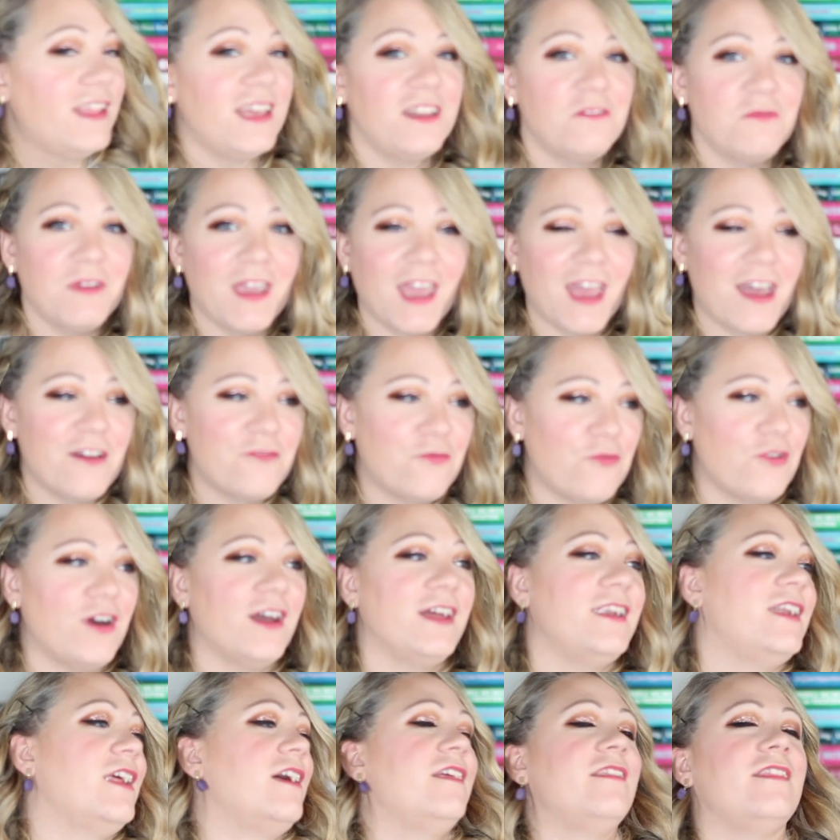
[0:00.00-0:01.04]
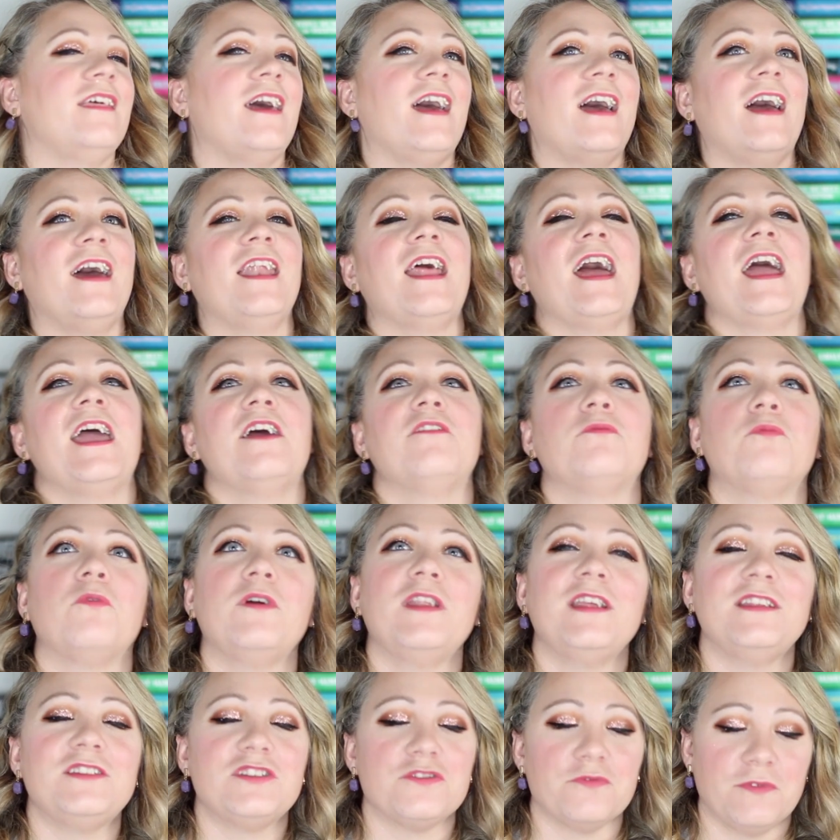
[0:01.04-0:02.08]
Then we have one that I have
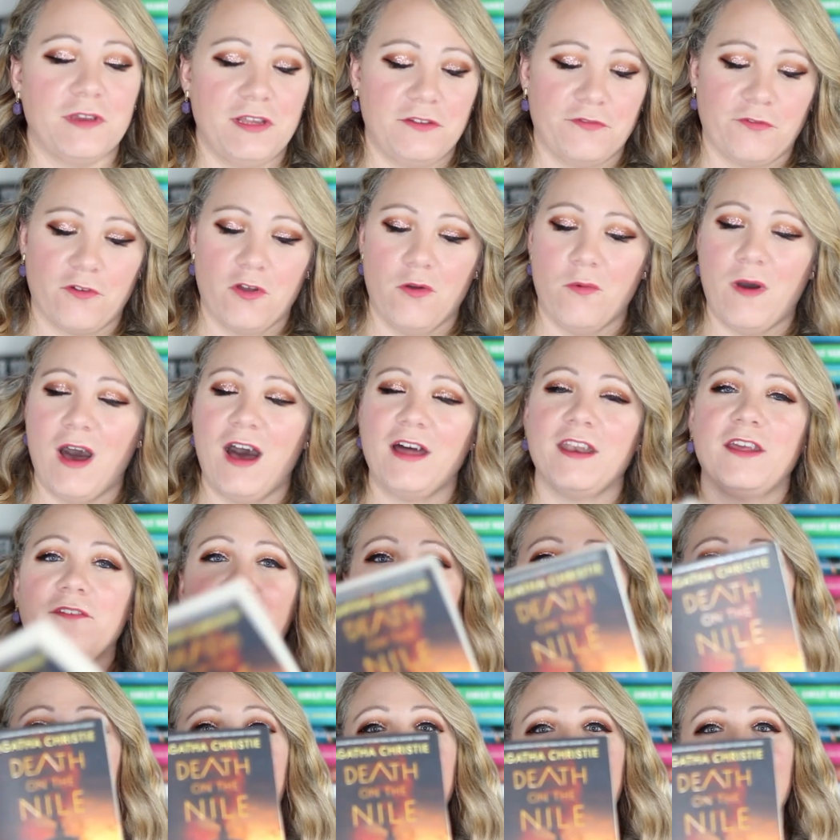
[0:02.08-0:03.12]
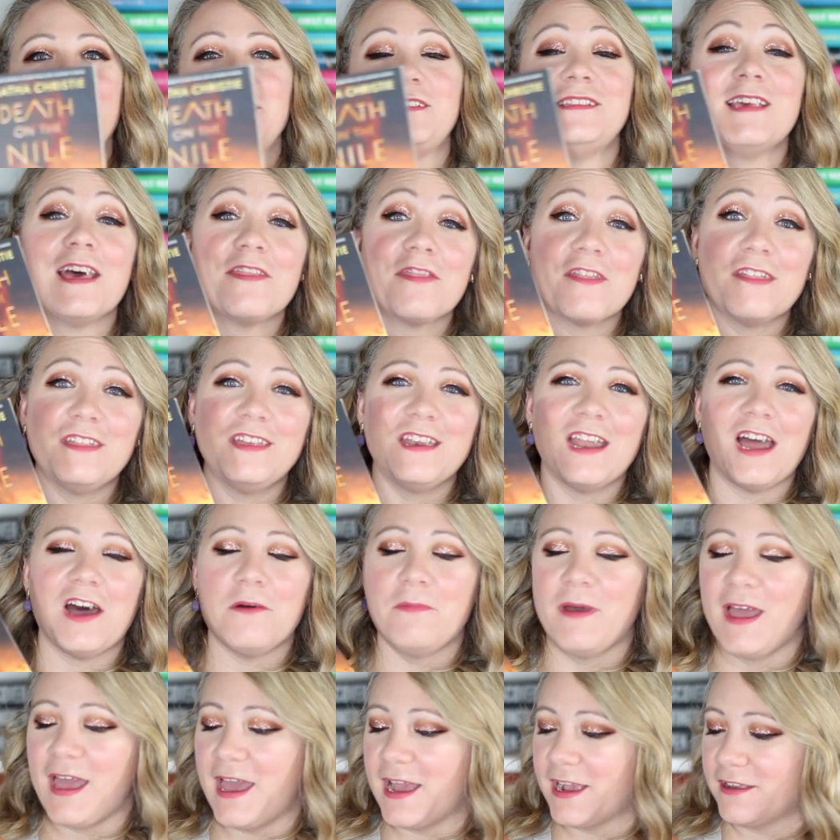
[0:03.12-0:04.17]
wanted to read for a while, and I finally did. Death on the Nile
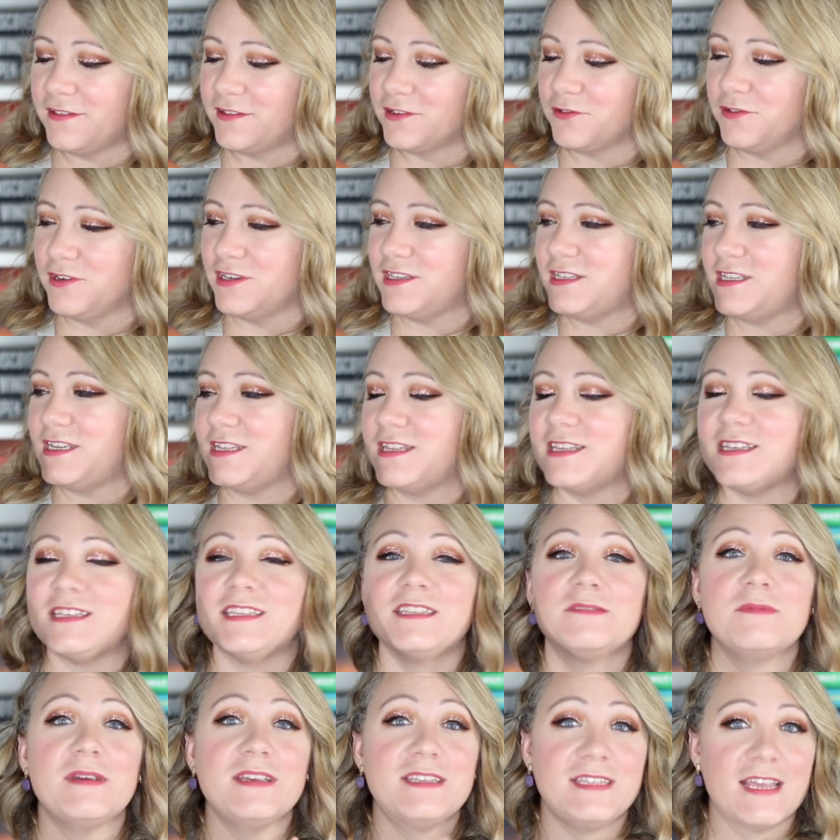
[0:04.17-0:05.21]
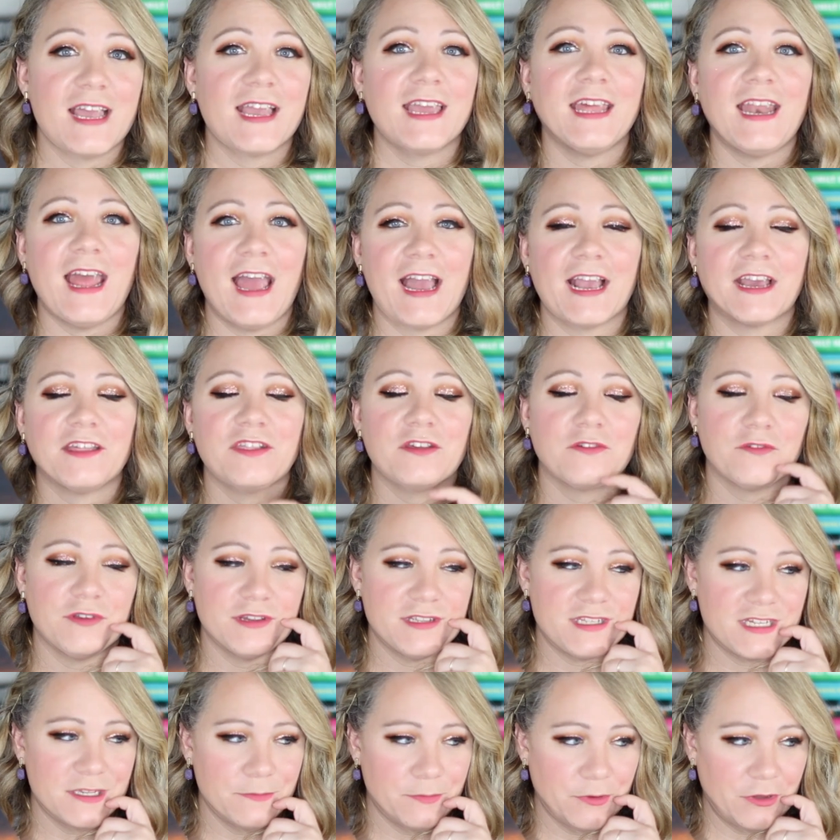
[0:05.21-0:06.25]
by Agatha Christie. This is my second Agatha
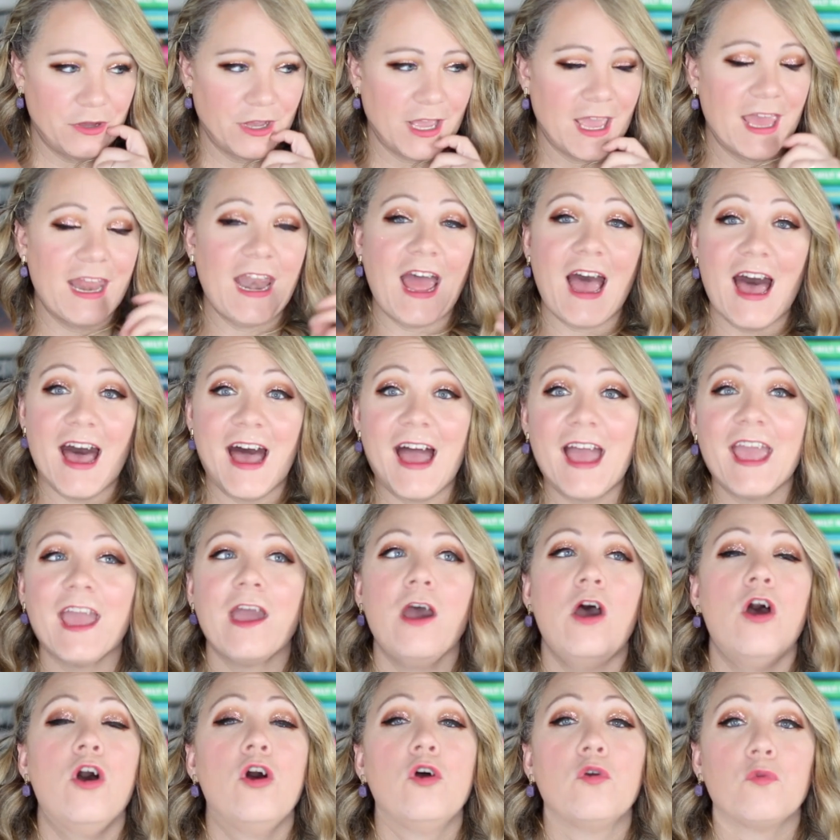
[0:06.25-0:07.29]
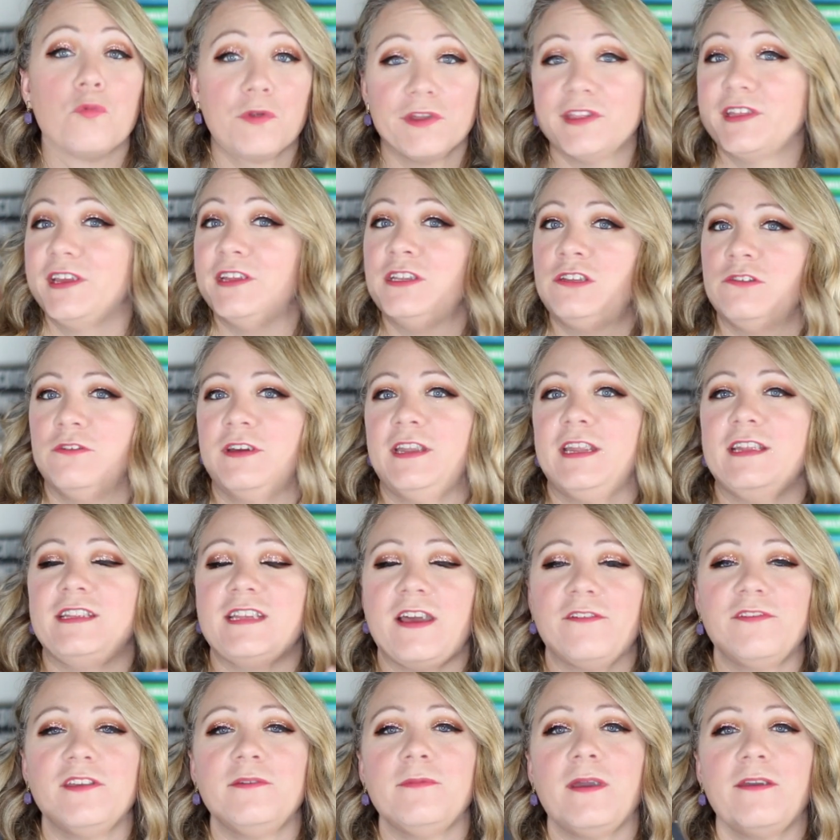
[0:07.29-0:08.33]
Christie book, and I really enjoyed it.
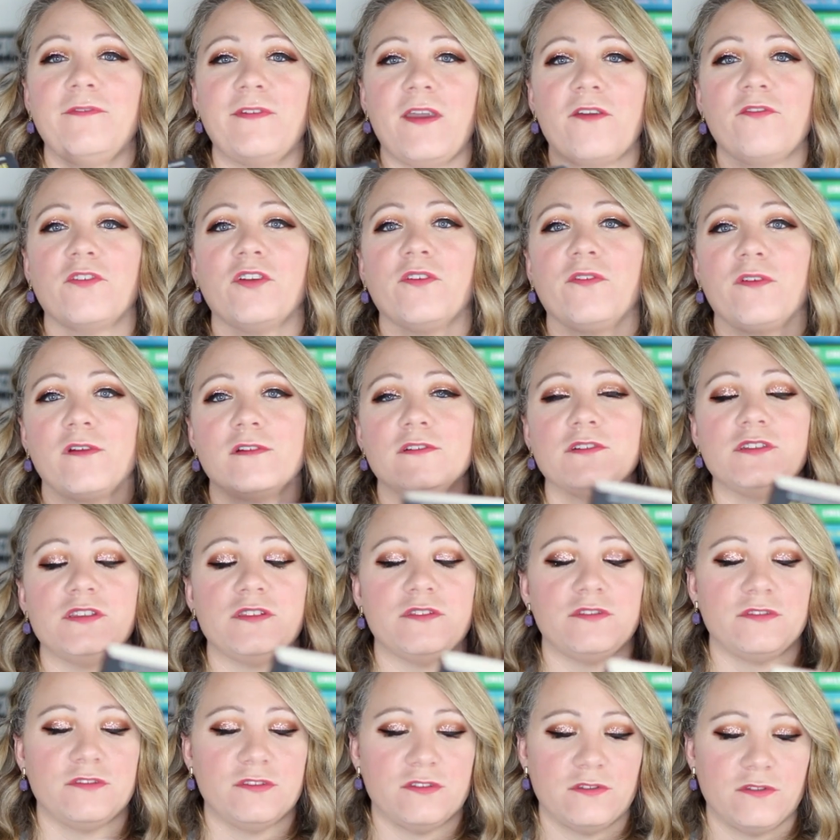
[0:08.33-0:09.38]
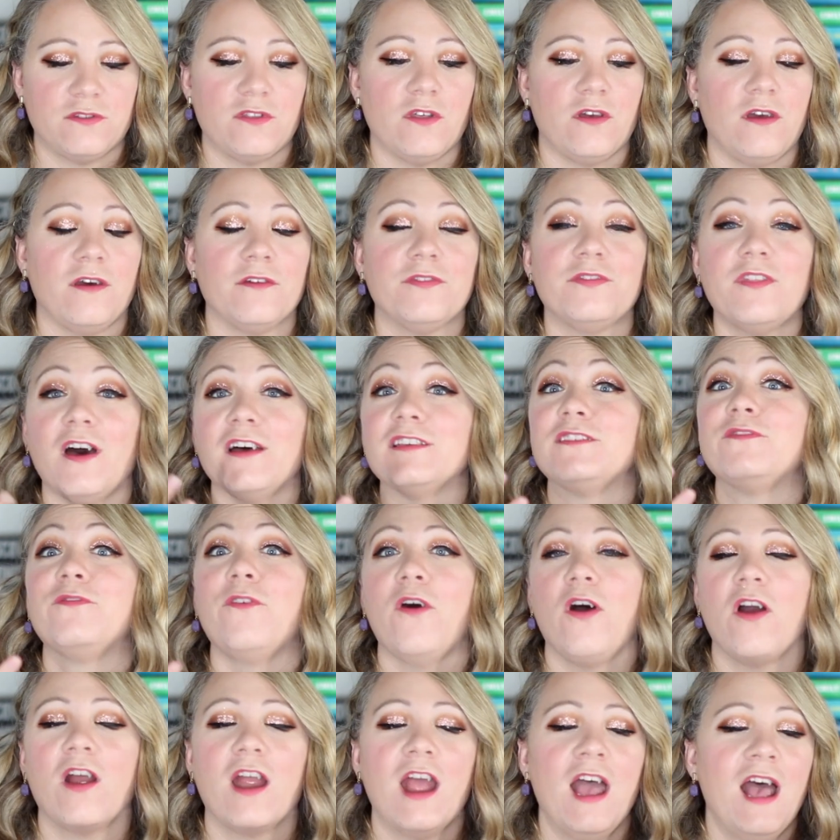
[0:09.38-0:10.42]
Definitely my favorite of hers thus
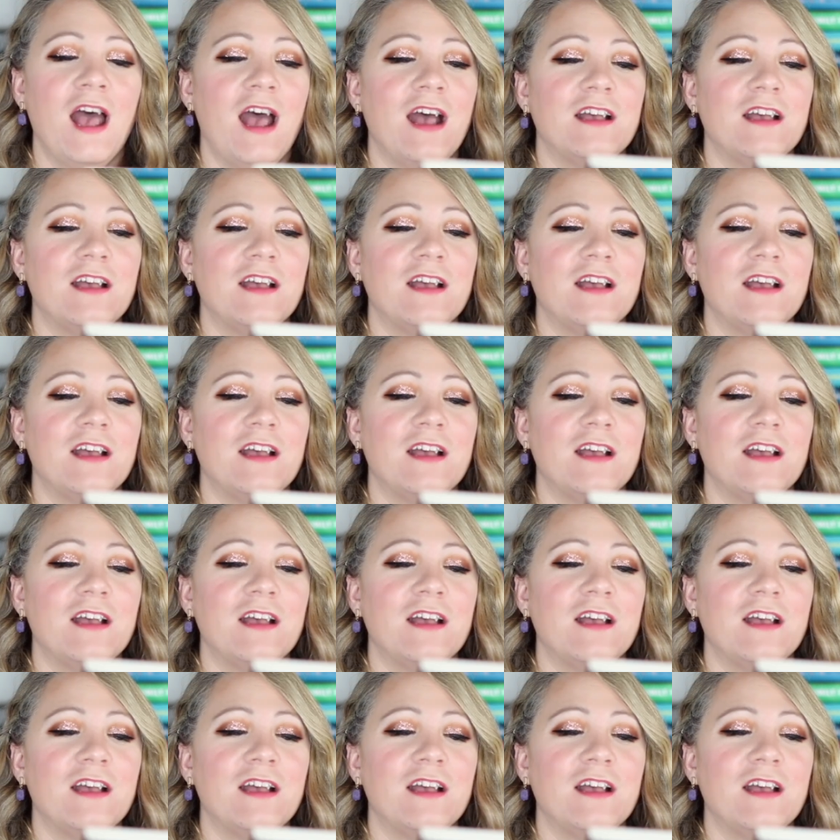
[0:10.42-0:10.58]
far.